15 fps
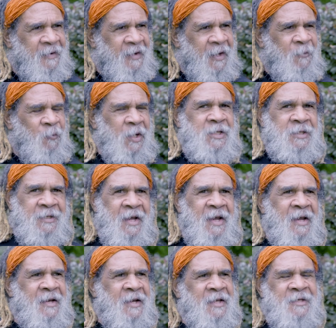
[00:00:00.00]
And we
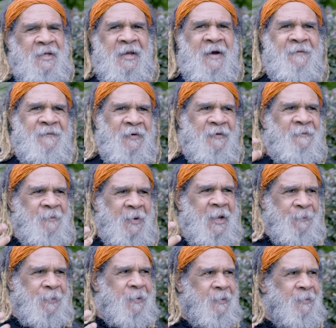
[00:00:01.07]
stand as a number of
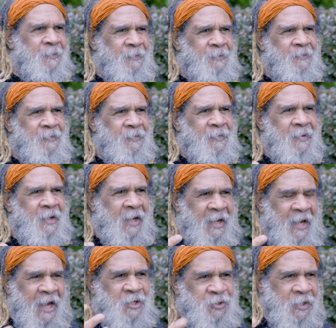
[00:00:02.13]
people, a
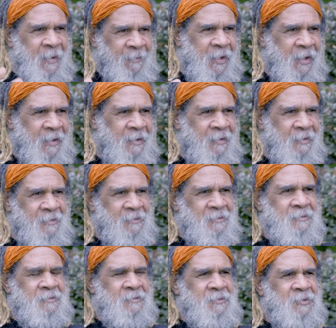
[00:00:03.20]
large number,
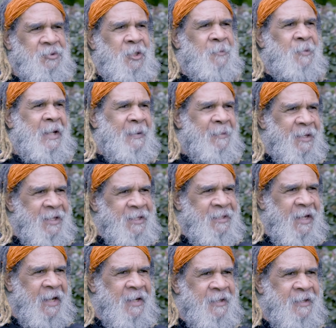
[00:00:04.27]
to be able to then
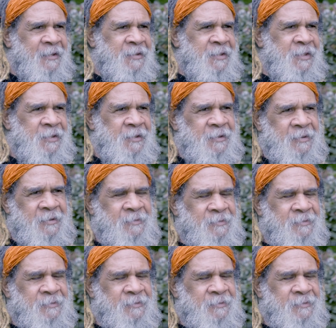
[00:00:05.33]
tackle those issues.